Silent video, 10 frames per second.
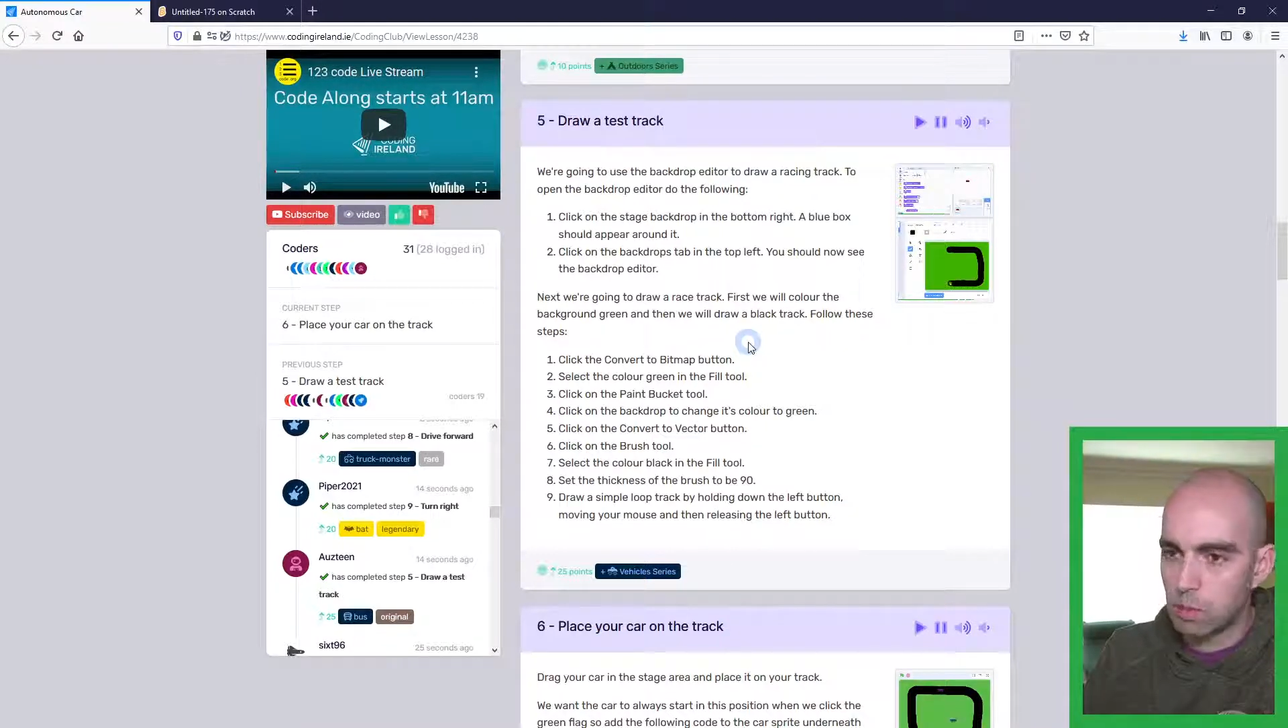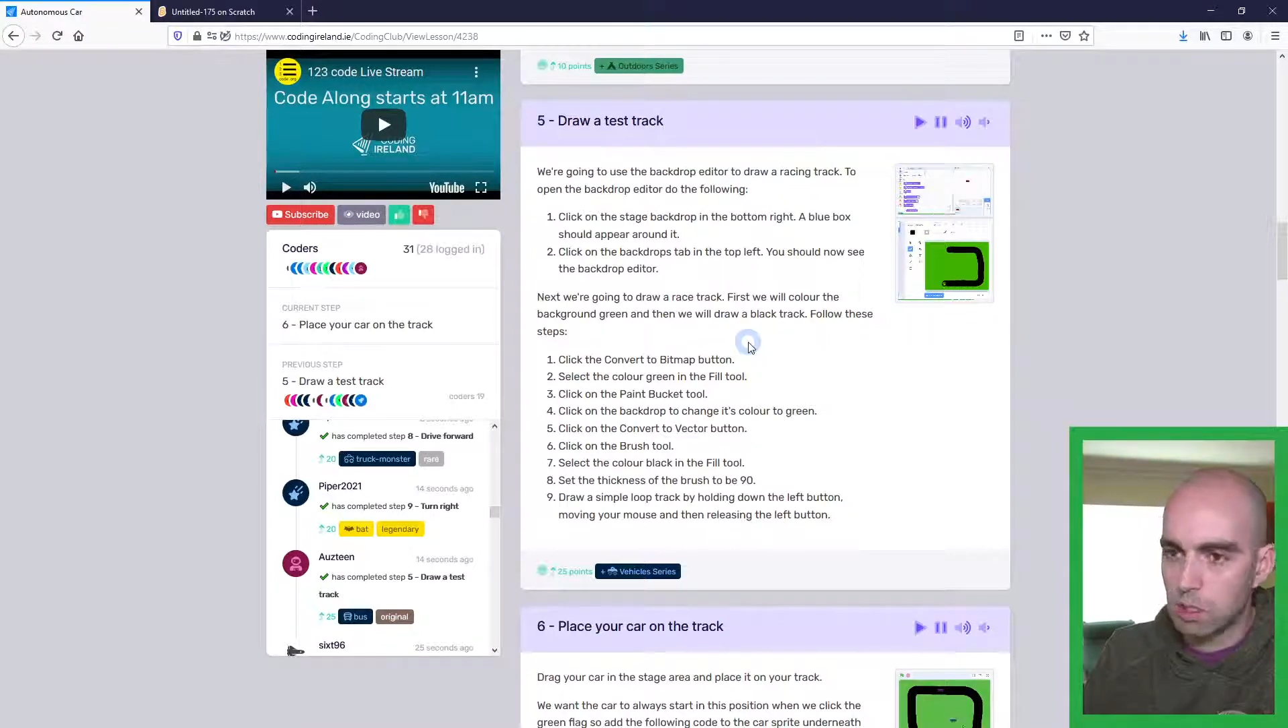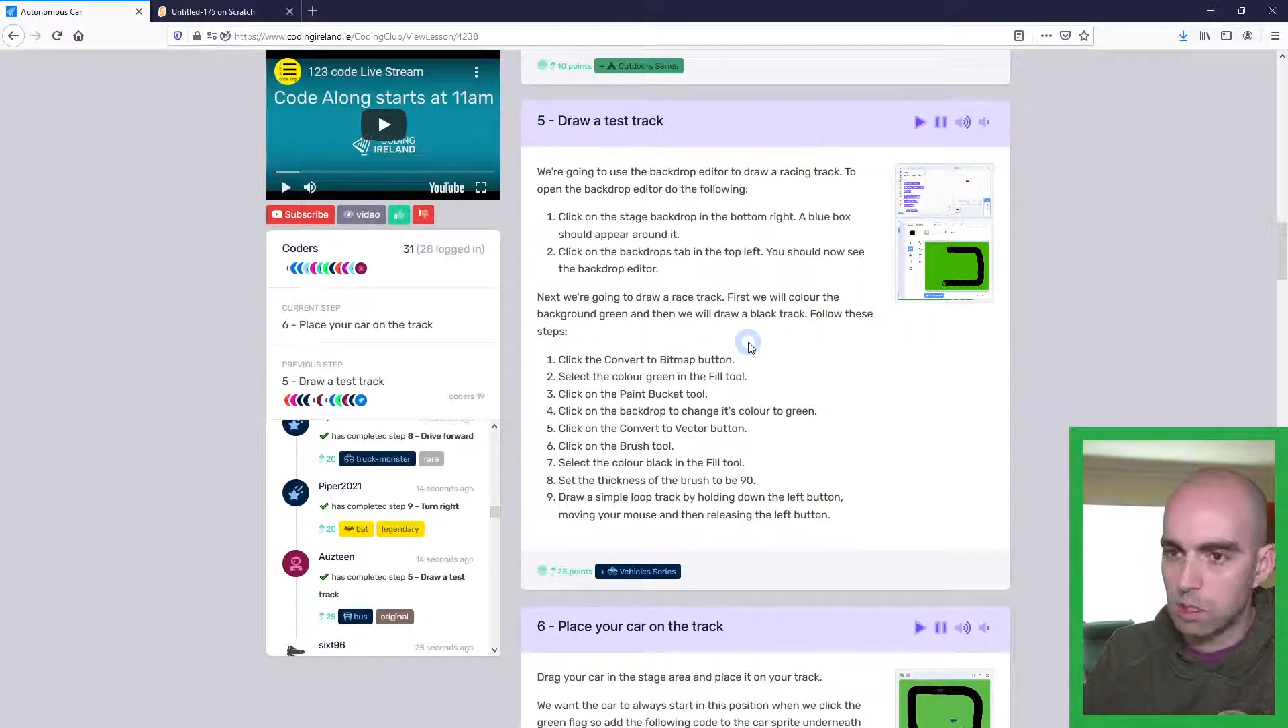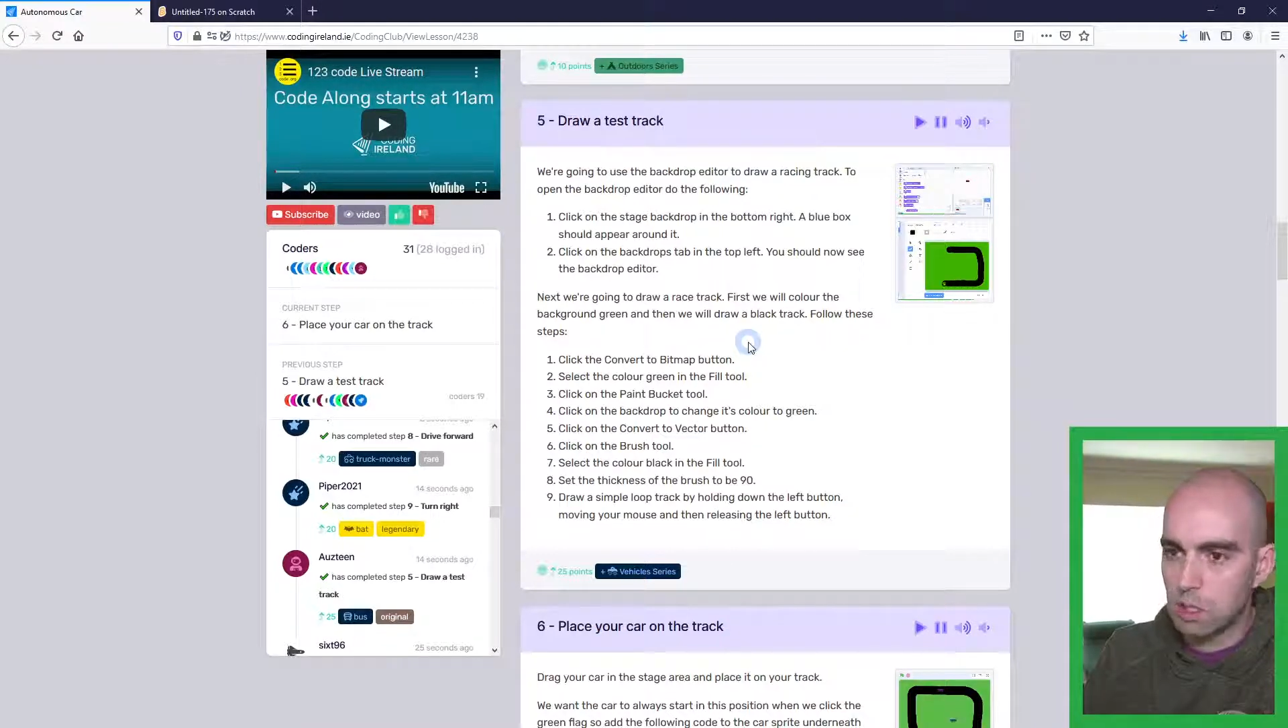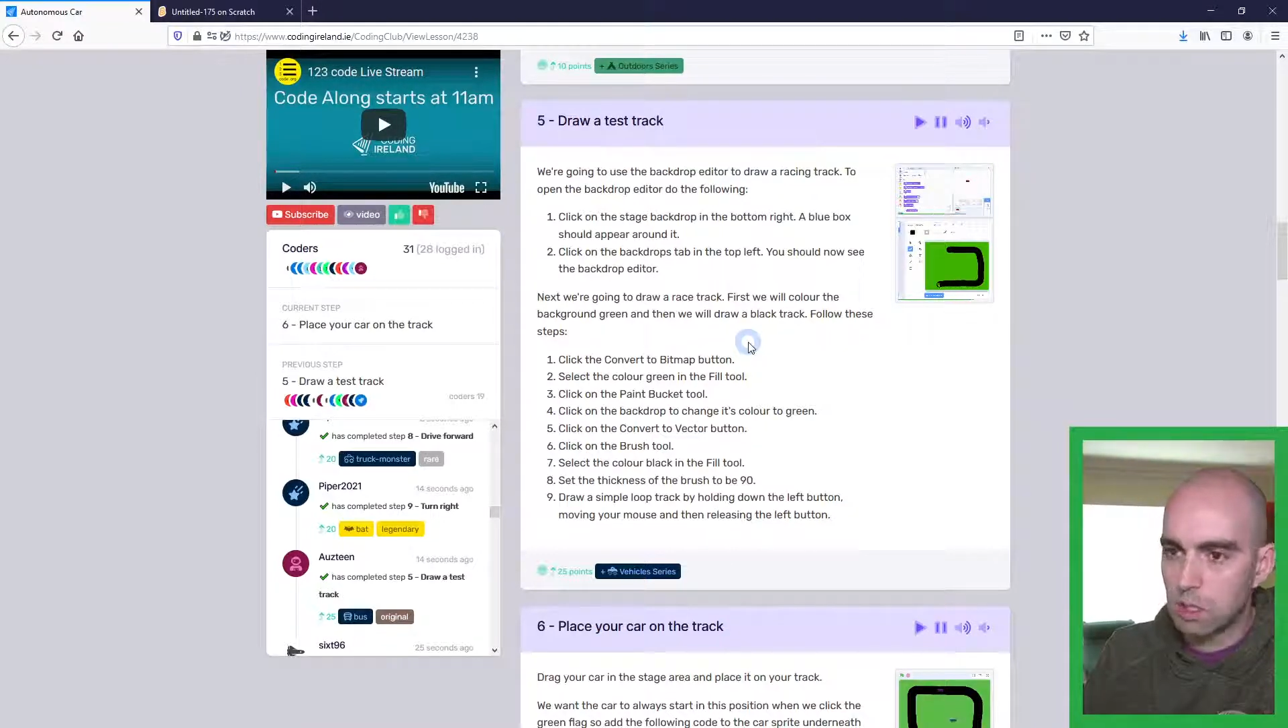
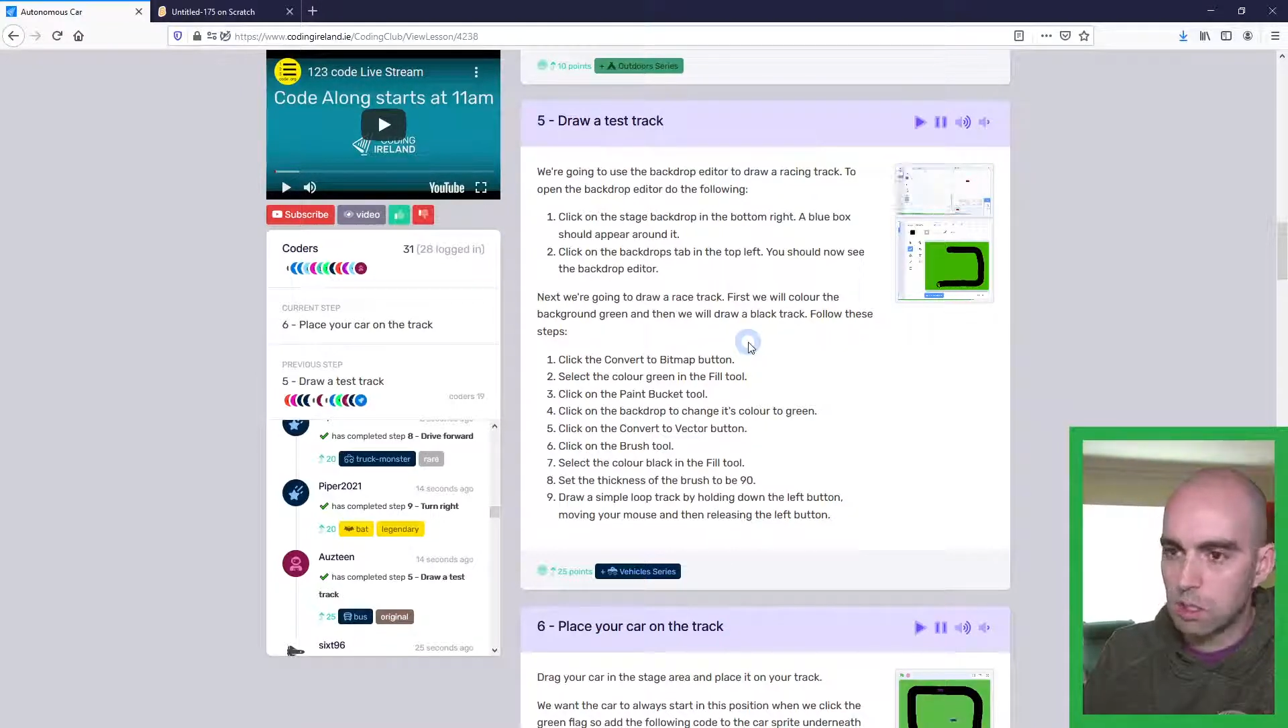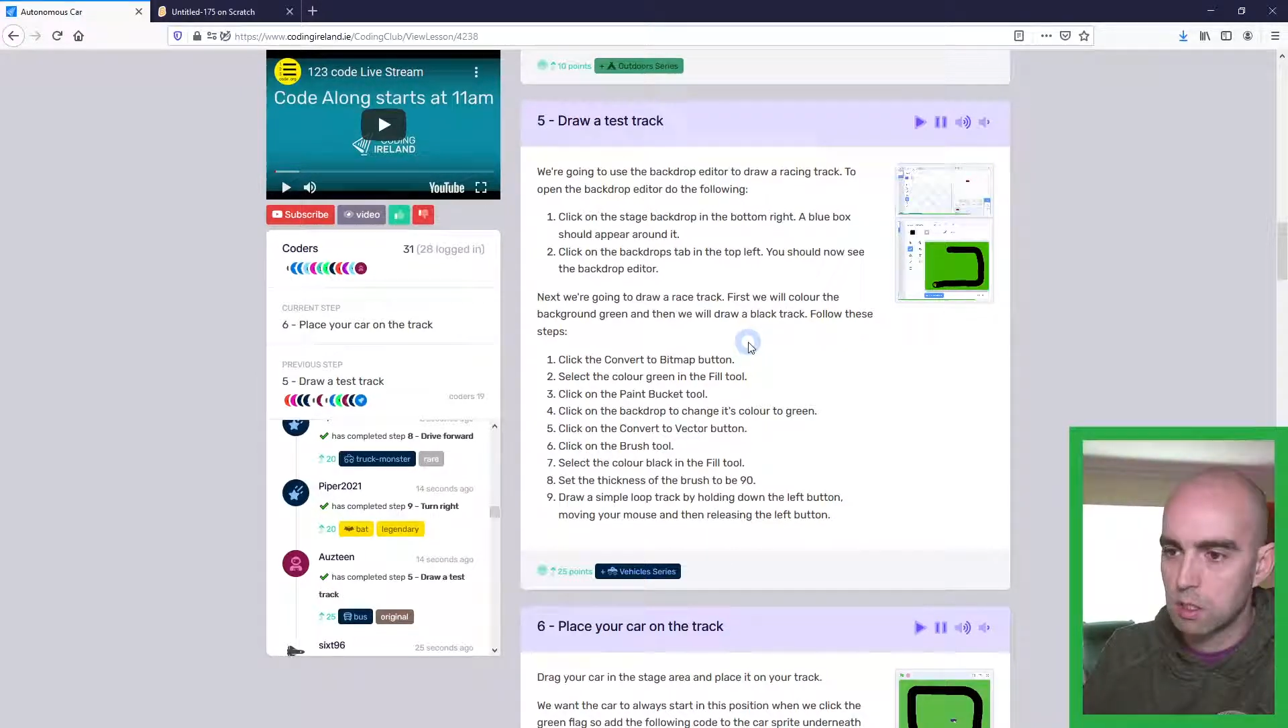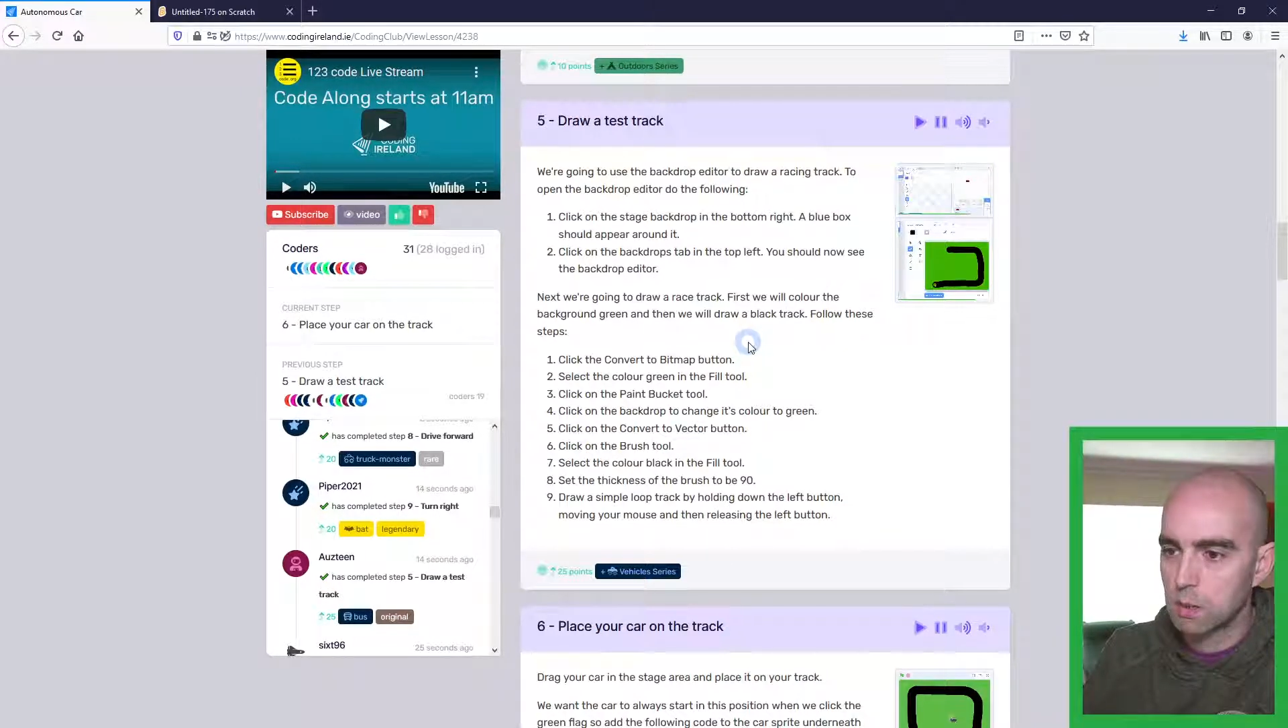6.